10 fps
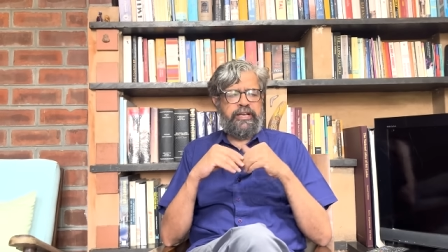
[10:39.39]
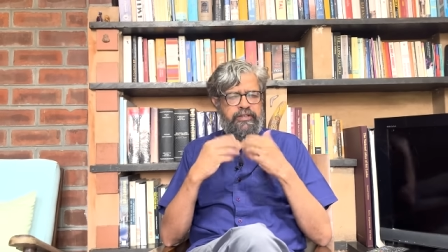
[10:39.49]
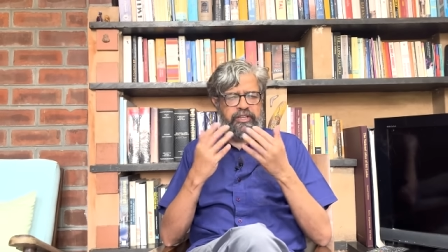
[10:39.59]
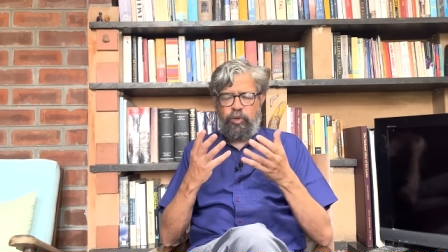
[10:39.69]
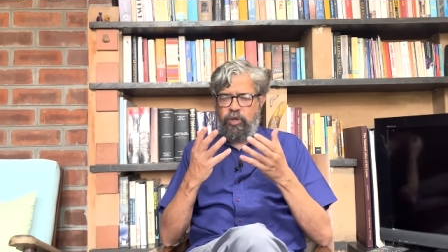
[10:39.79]

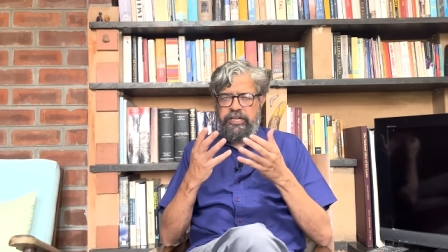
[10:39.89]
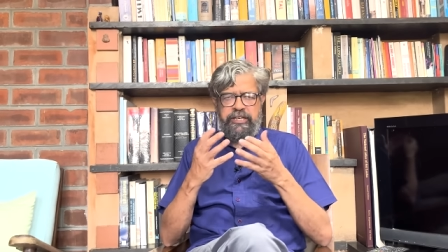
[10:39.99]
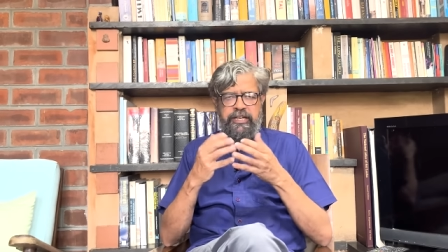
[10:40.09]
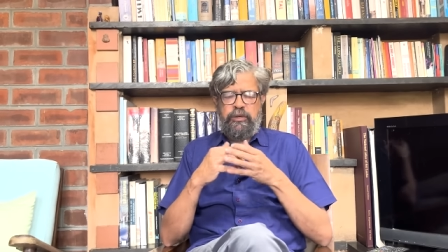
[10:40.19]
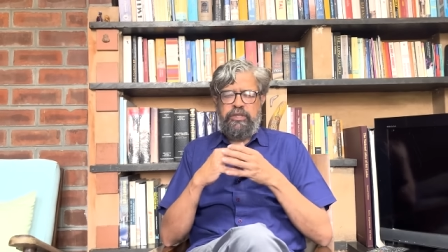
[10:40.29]
There's already
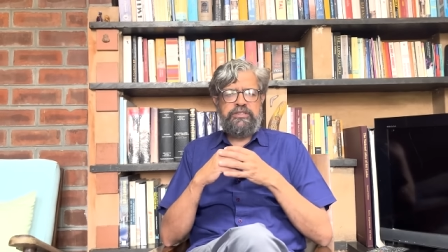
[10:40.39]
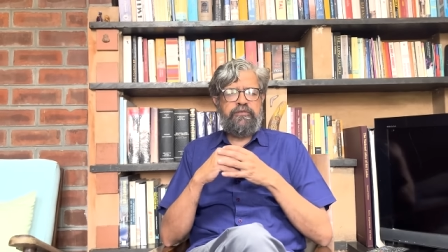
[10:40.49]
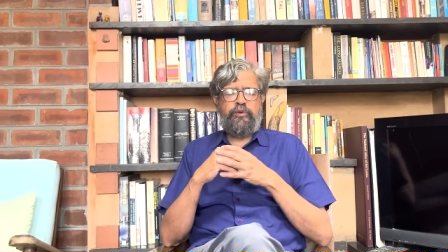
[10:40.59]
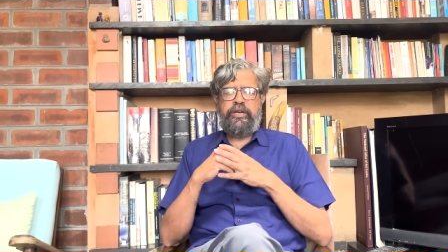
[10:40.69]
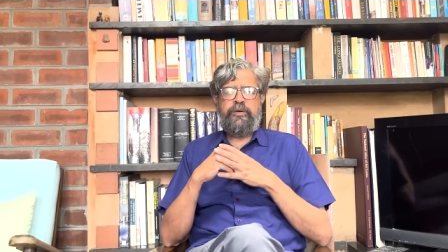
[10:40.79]
regulation
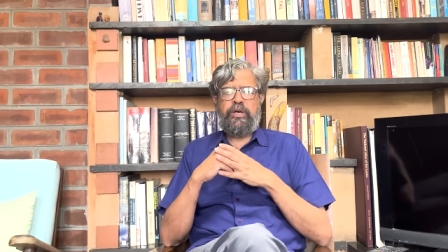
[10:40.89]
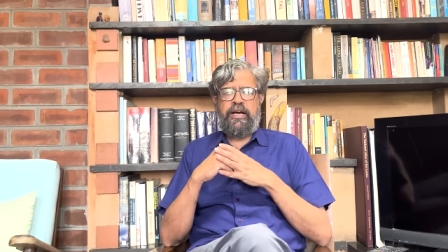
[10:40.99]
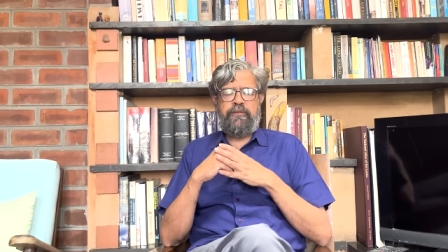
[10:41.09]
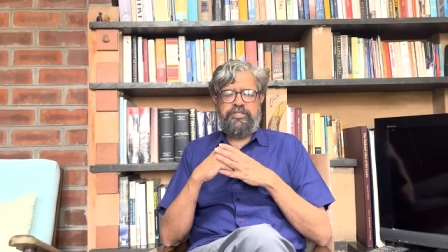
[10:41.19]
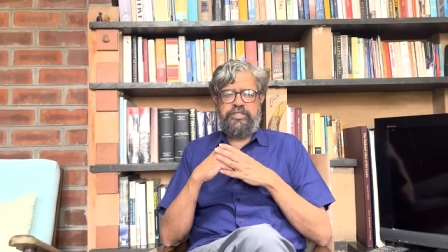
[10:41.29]
for rainwater
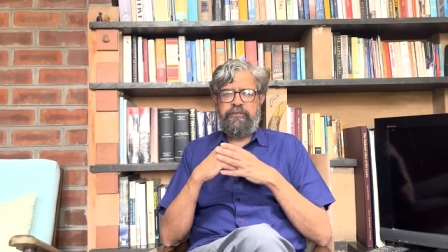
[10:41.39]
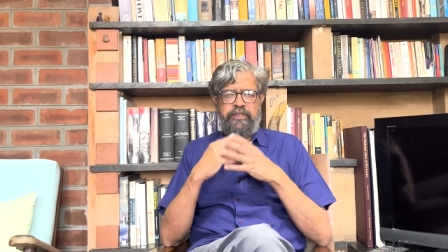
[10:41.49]
harvesting.